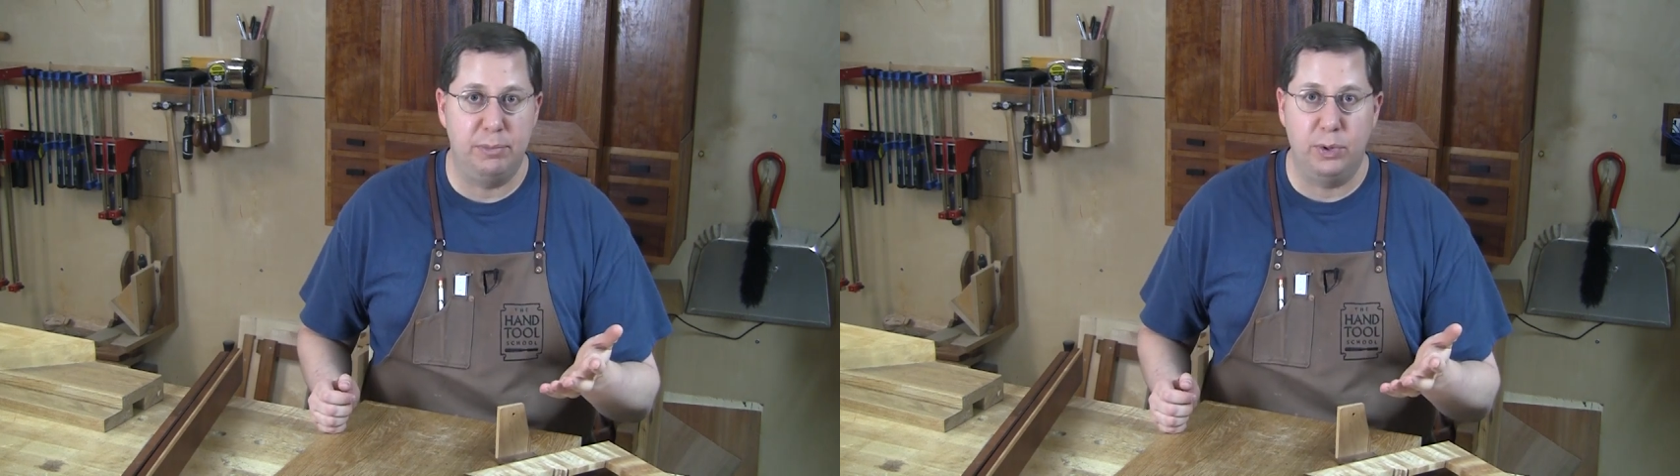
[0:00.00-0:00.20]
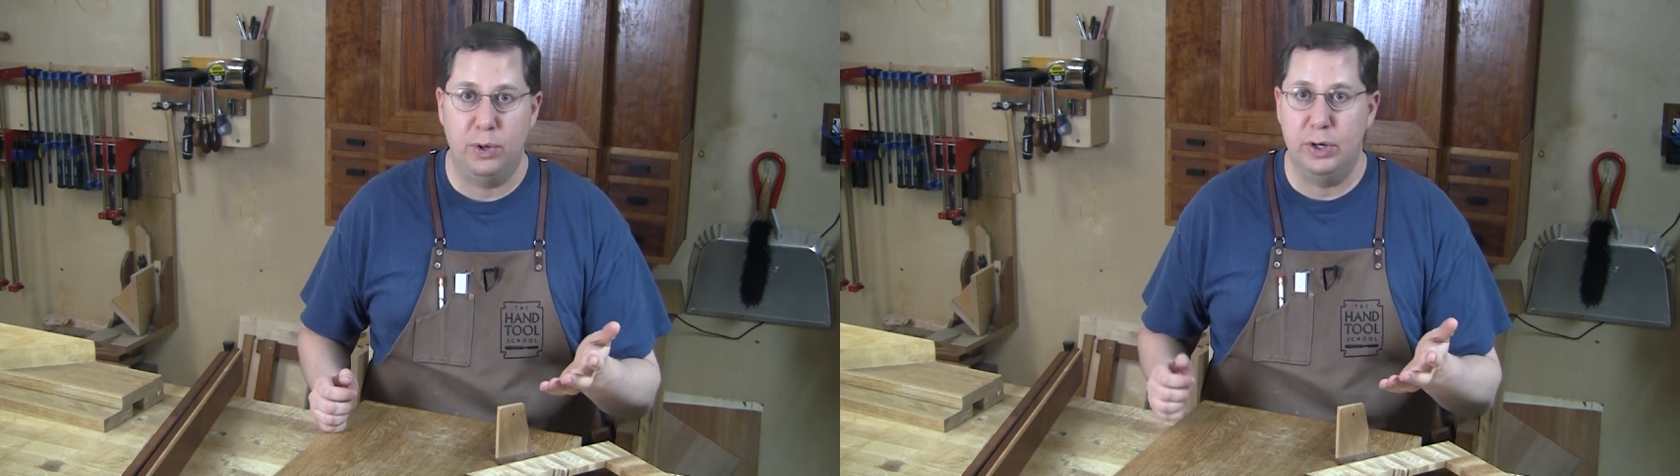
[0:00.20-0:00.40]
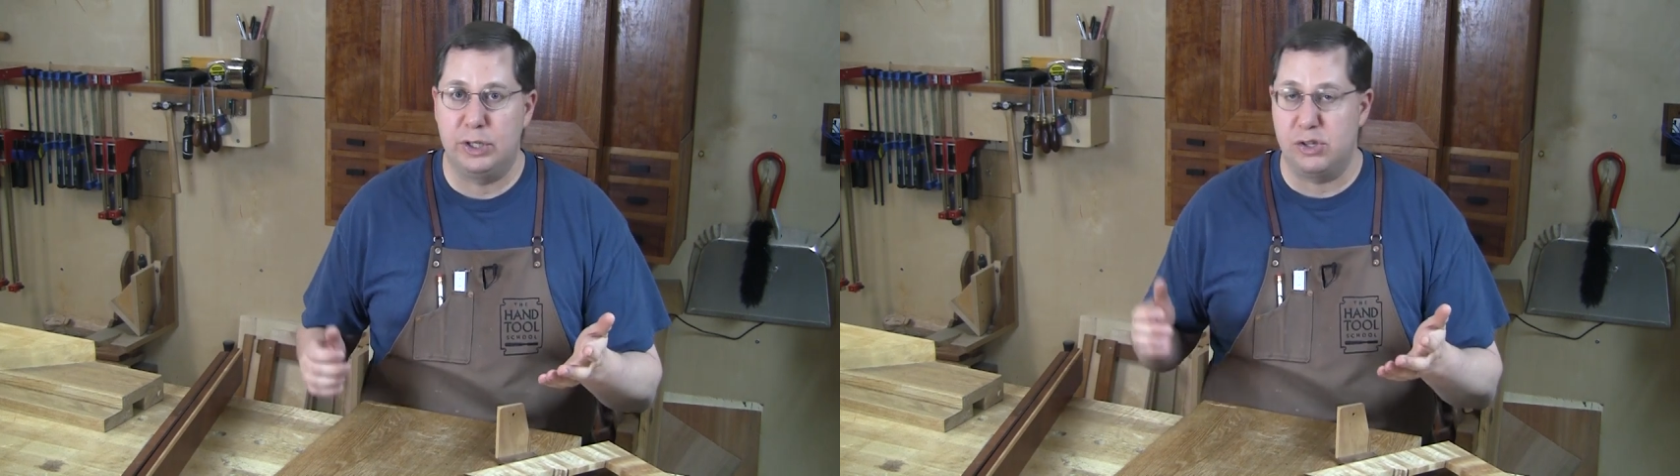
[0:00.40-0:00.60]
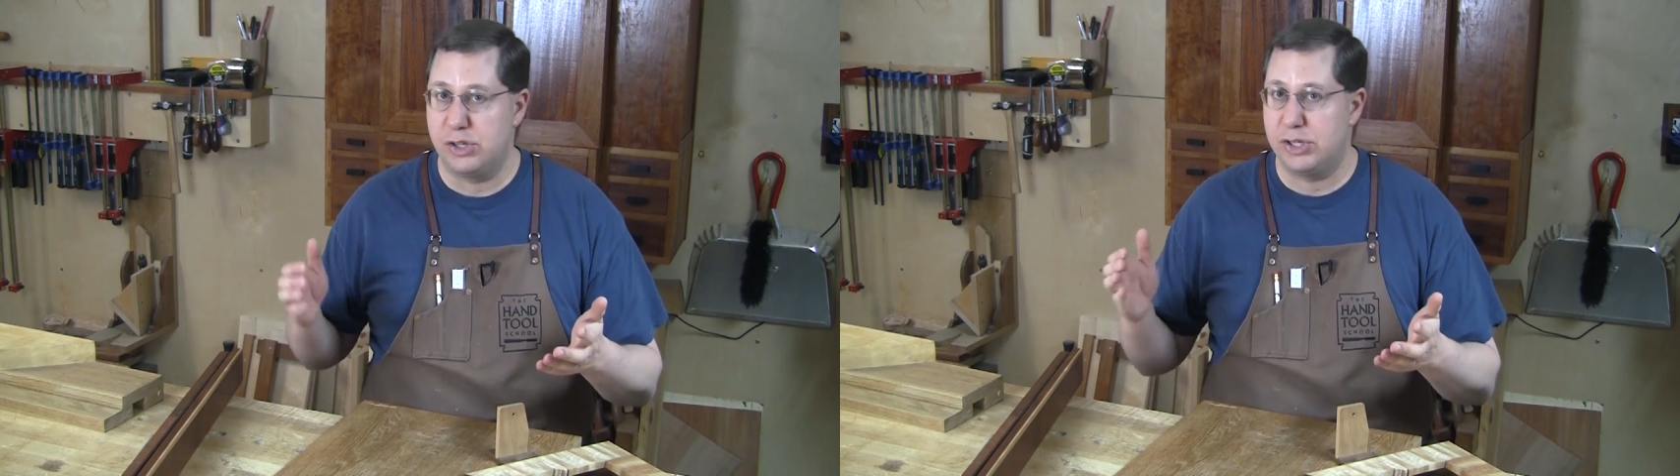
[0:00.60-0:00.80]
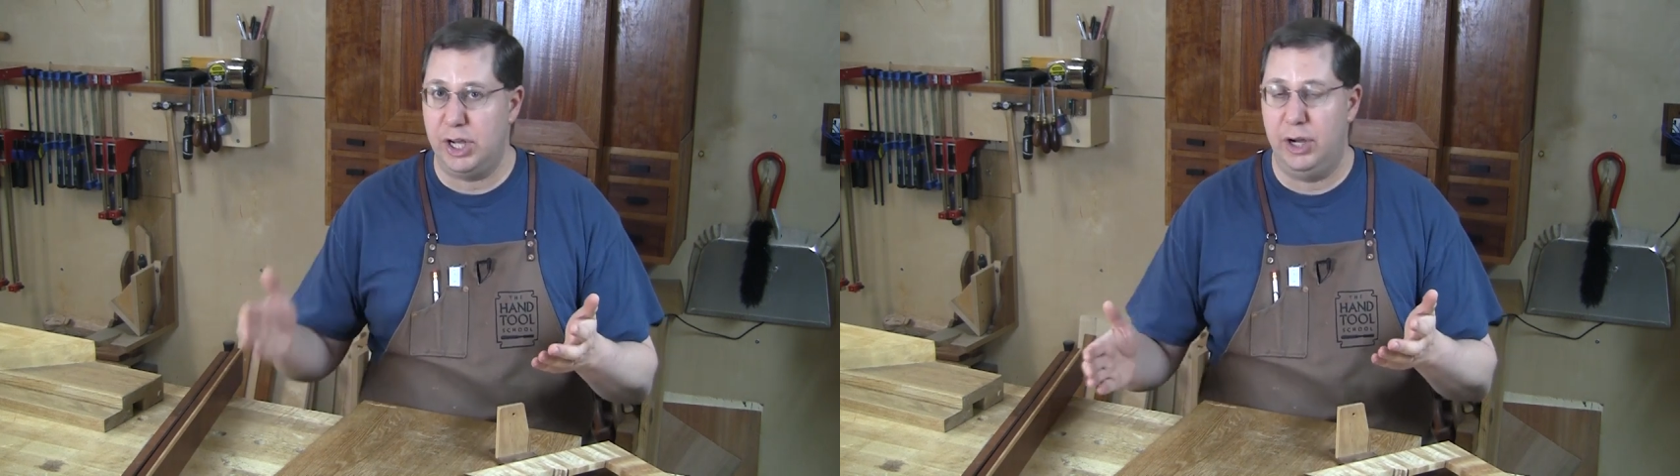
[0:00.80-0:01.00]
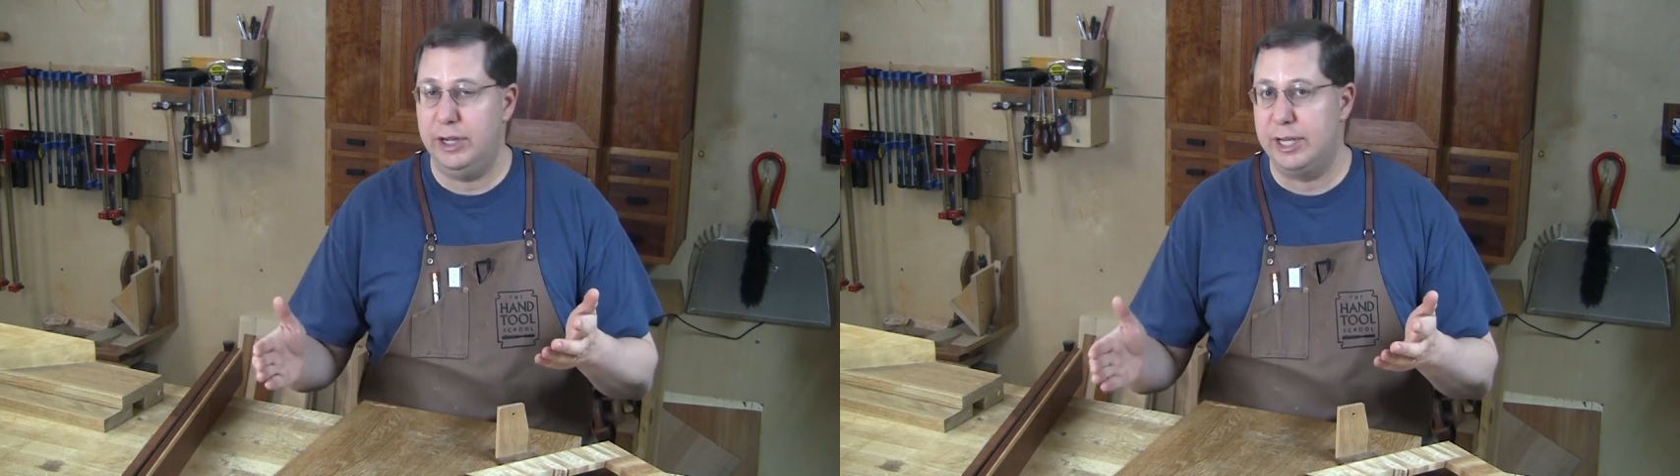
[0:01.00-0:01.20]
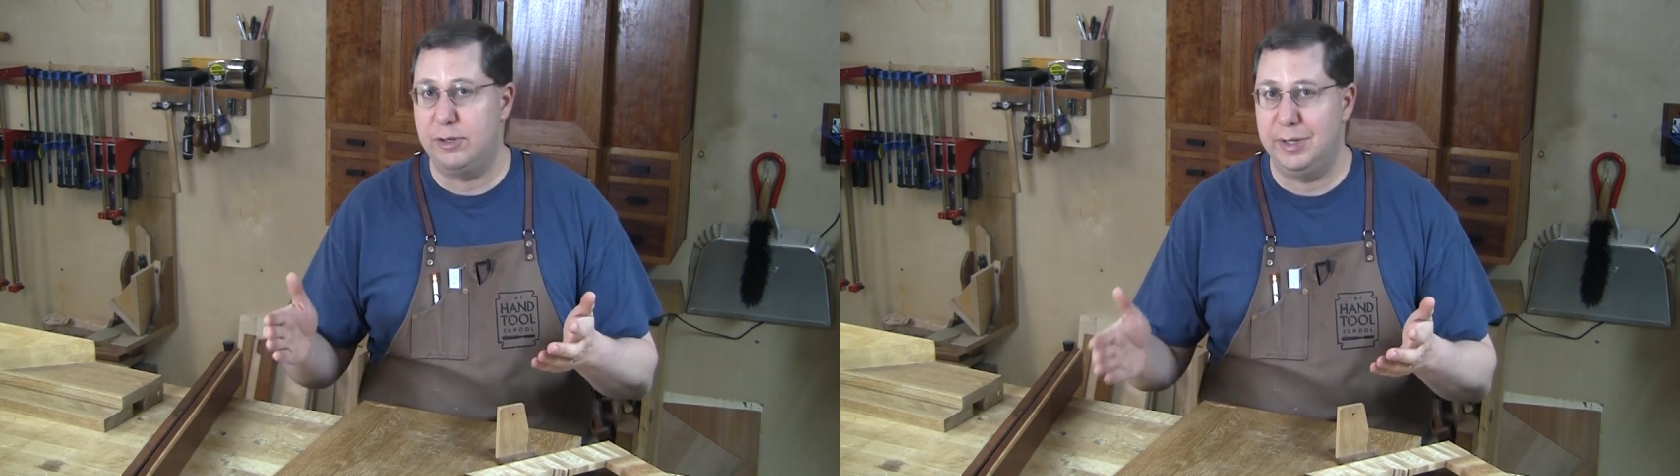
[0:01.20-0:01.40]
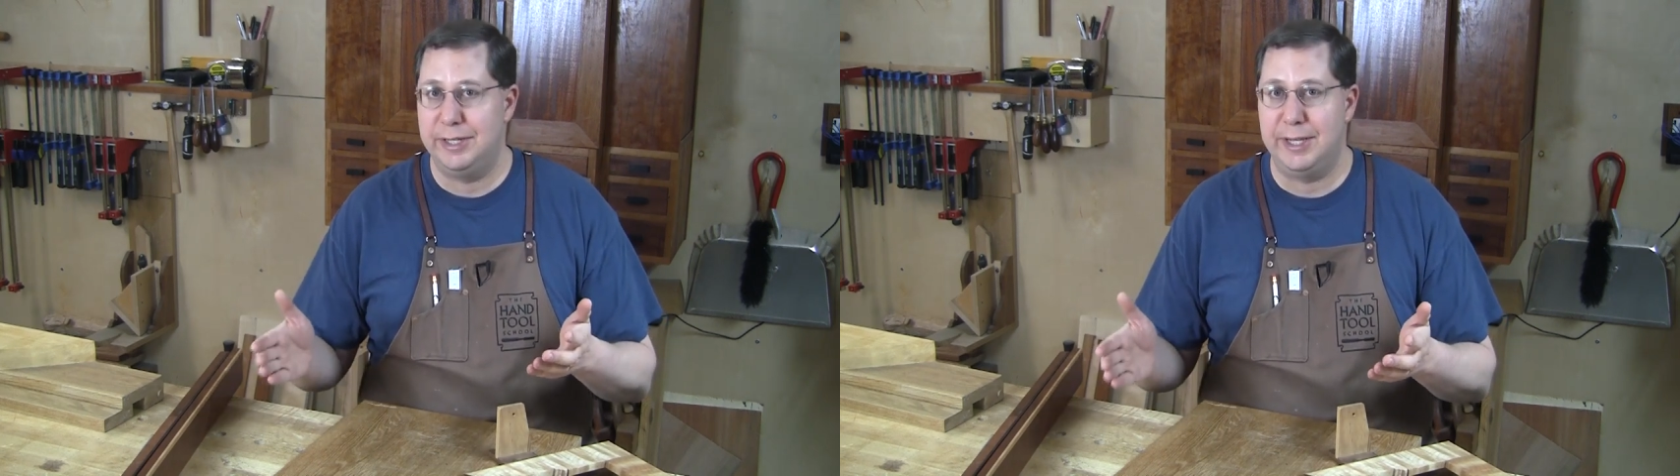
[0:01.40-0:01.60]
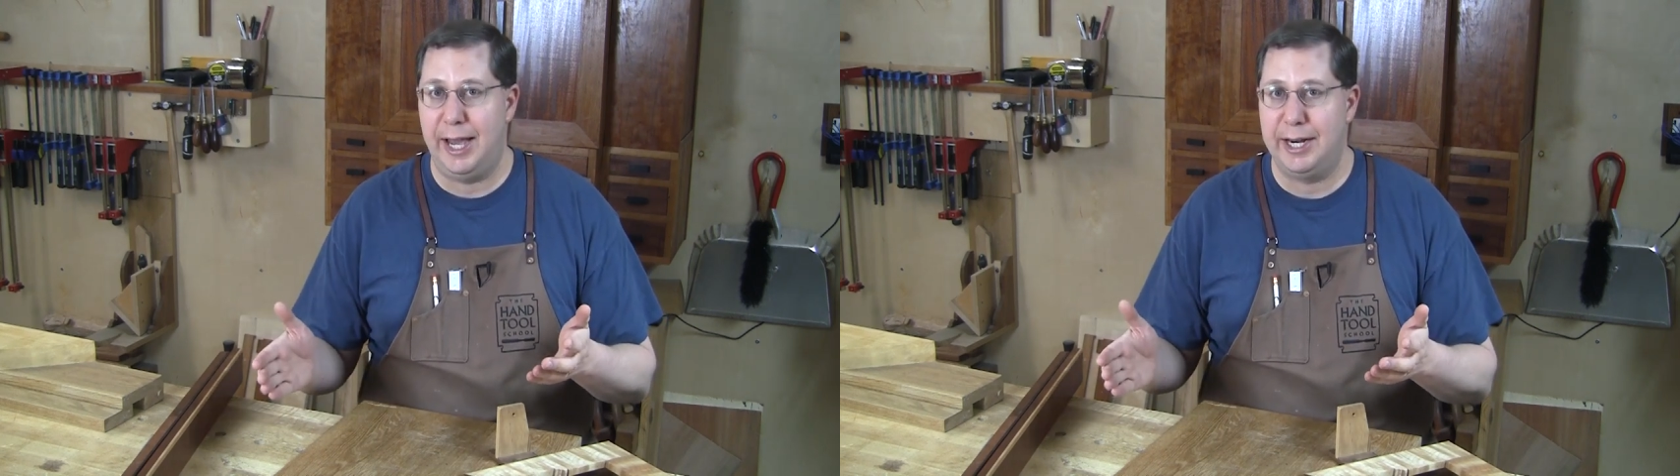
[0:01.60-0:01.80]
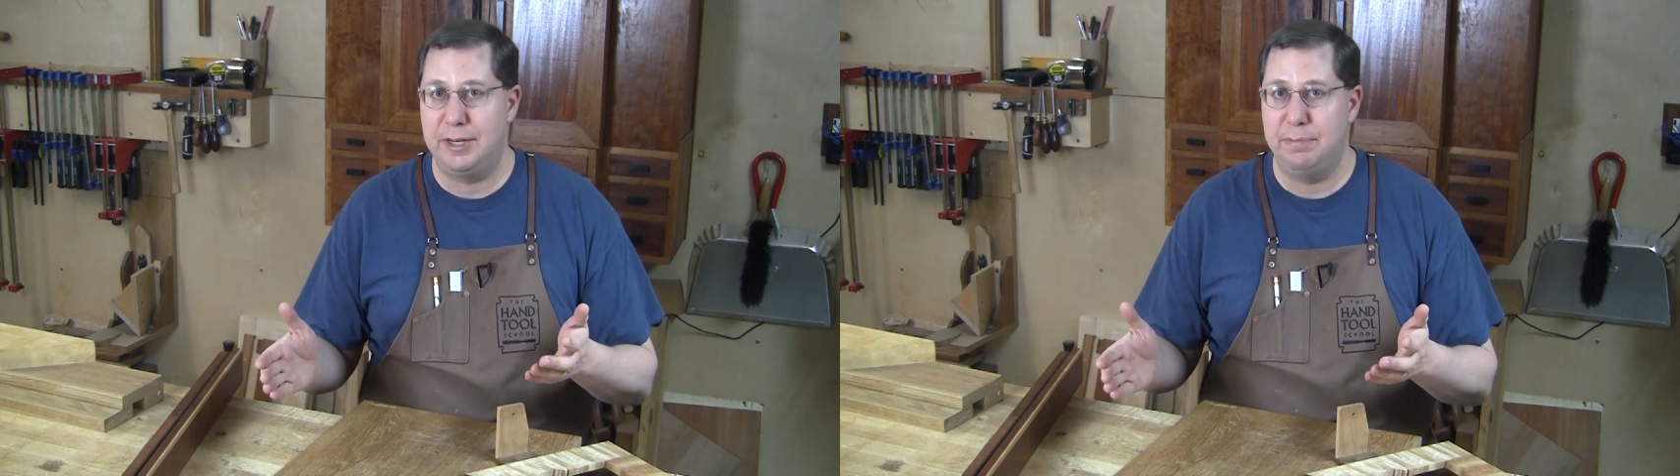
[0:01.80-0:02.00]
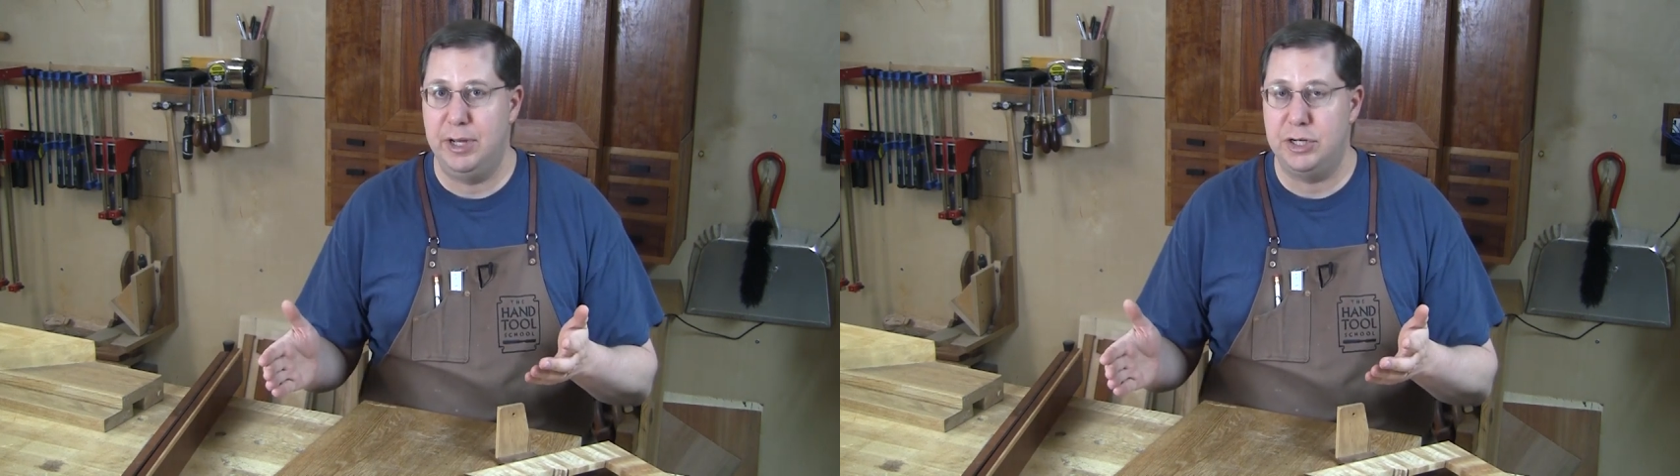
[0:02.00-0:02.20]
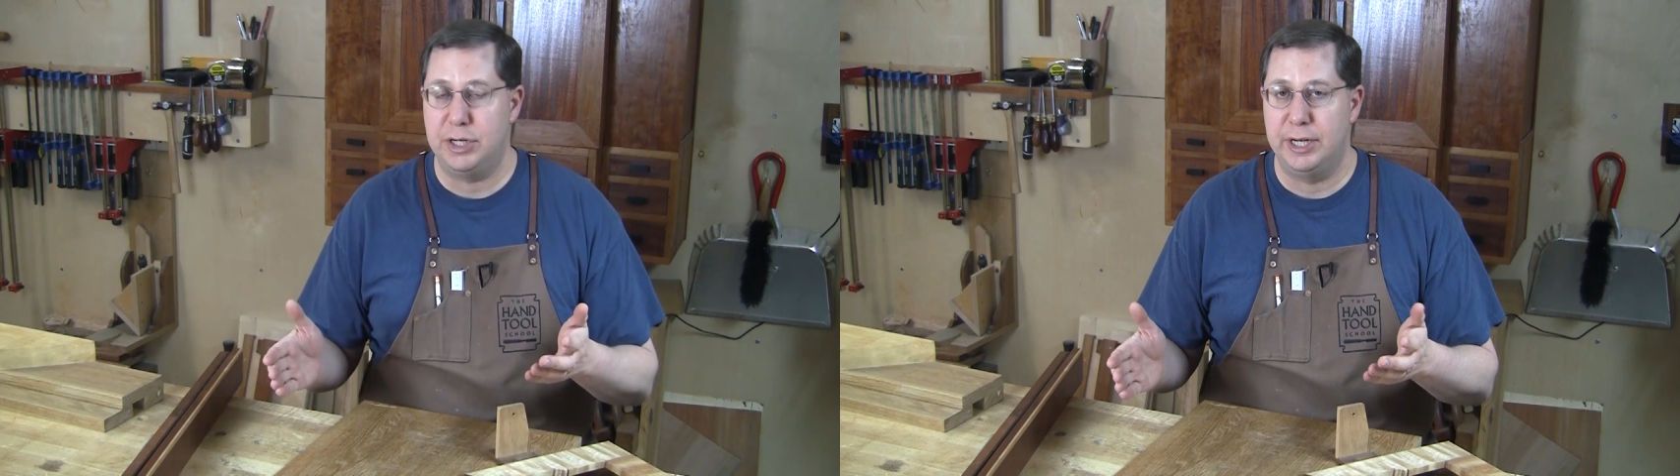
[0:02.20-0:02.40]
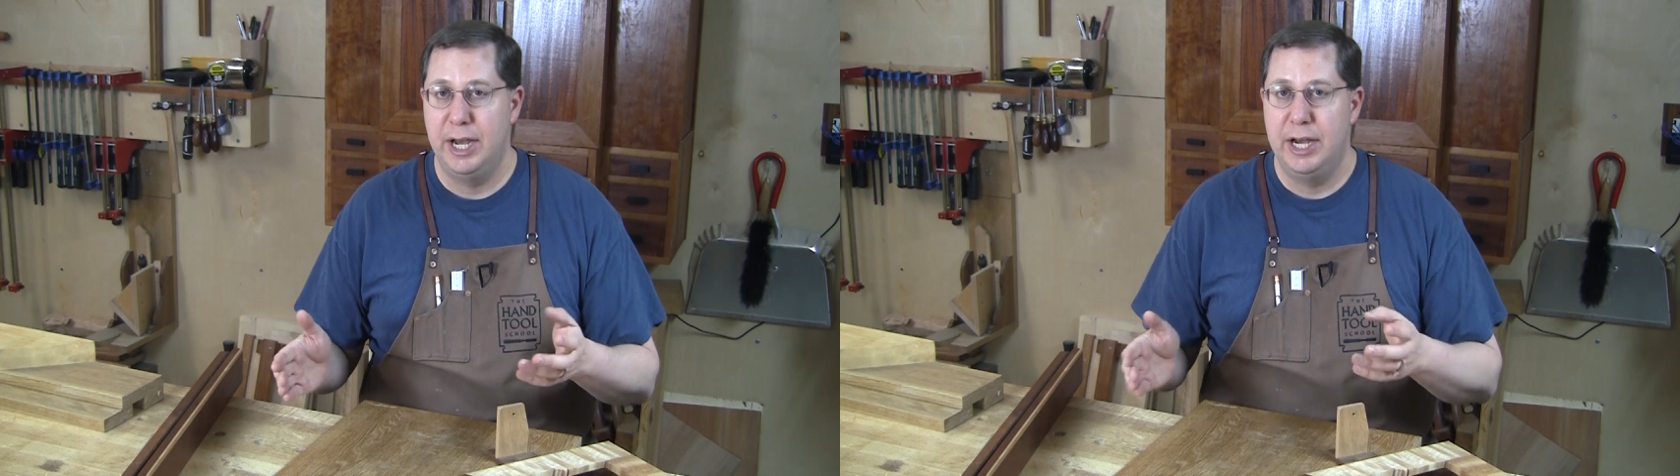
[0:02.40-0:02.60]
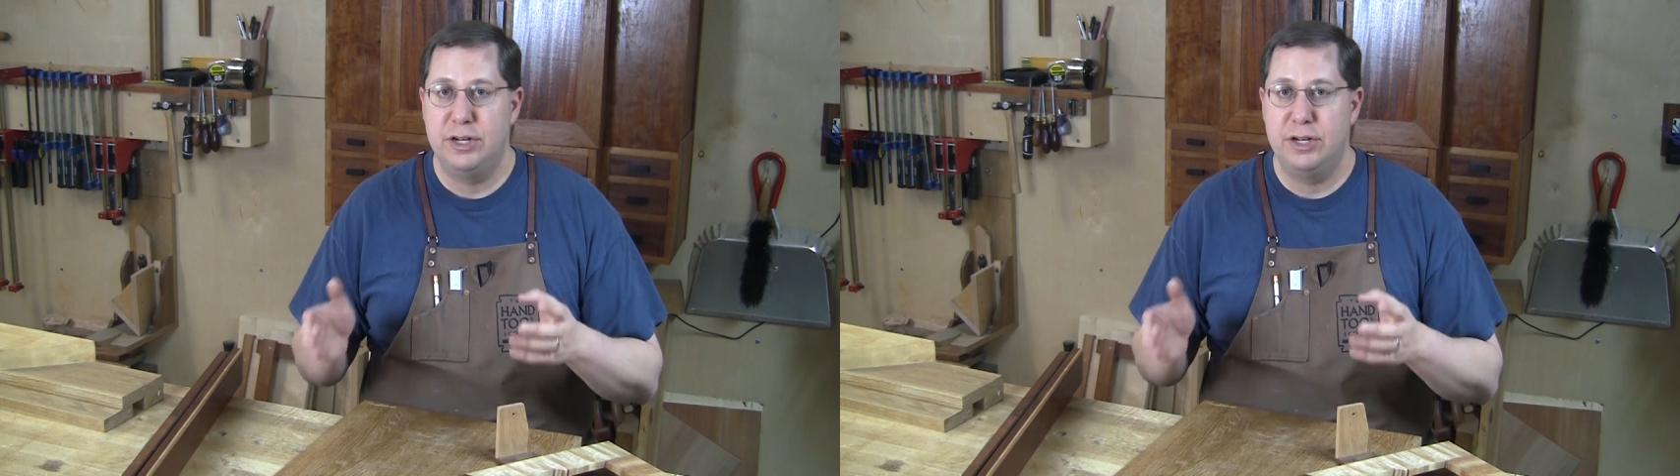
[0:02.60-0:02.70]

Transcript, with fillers: board to sawing it to exact dimension